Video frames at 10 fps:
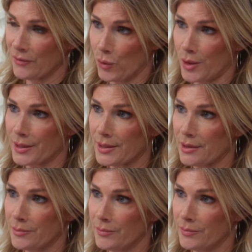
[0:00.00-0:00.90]
this in Florida
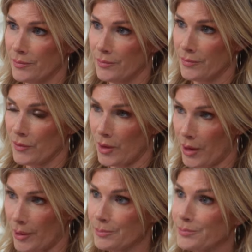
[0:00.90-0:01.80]
still? Still in
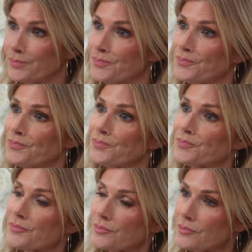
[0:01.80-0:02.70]
Florida. Okay.
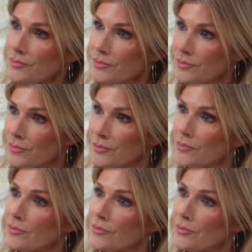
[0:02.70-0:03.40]
Florida has easier